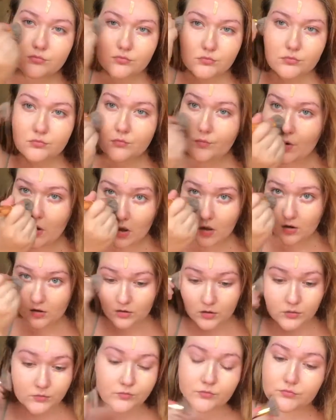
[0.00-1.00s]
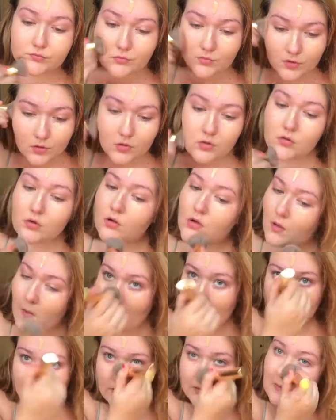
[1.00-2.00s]
and I actually really love
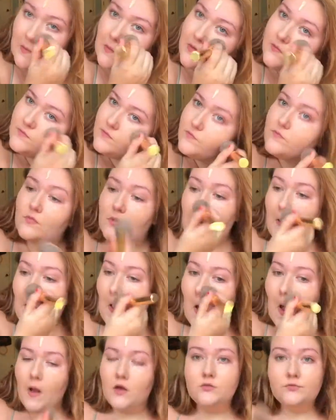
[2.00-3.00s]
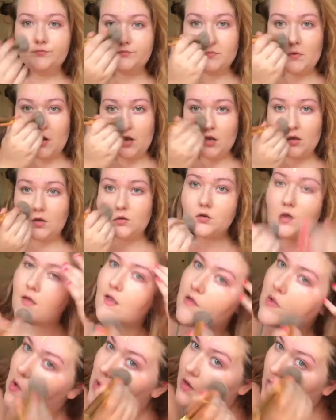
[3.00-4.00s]
it. It's a flat top buffer brush, and
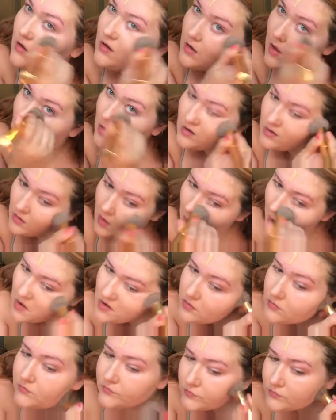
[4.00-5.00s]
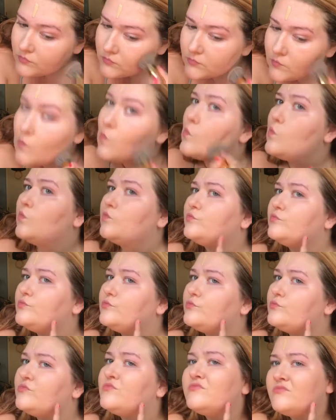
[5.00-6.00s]
it's awesome for everything,
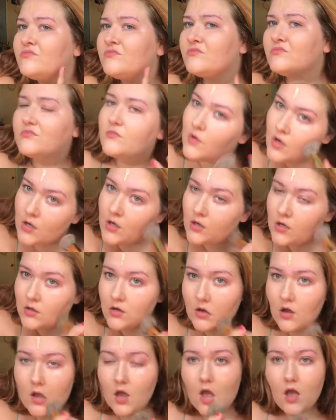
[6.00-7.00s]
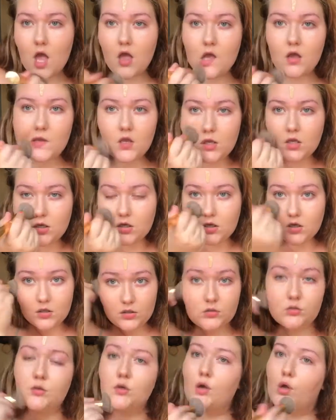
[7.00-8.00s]
including concealer,
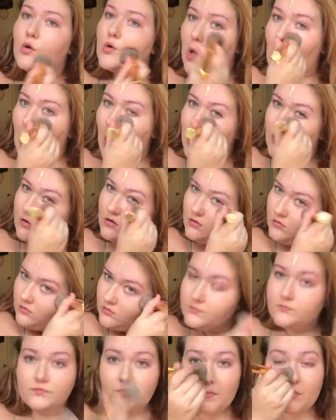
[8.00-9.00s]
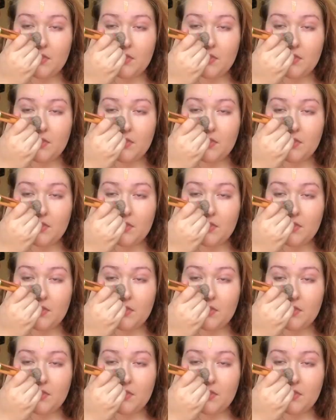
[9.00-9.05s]
even packing on powder.